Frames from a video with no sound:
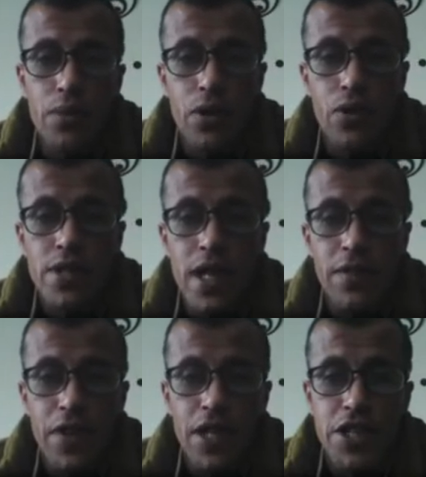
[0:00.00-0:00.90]
prose
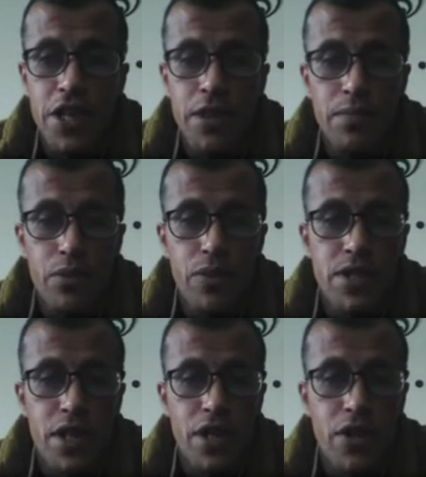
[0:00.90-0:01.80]
non-fiction,
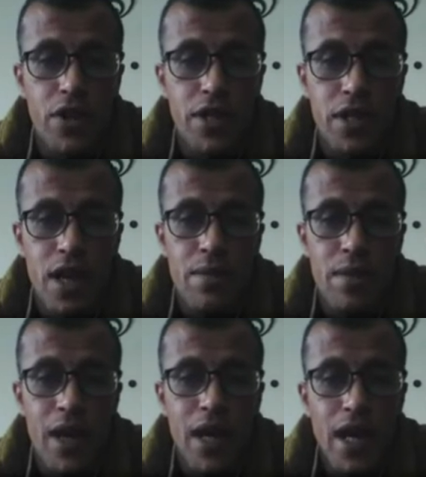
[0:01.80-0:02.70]
poetry, or
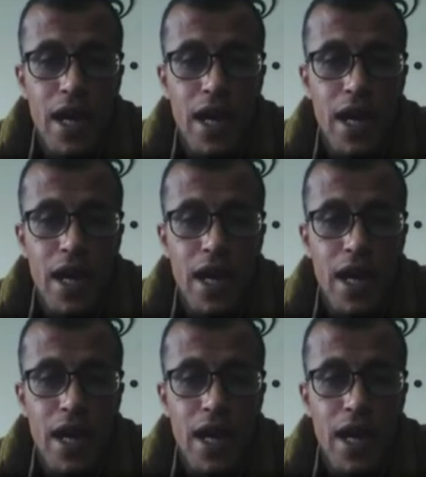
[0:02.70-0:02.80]
drama.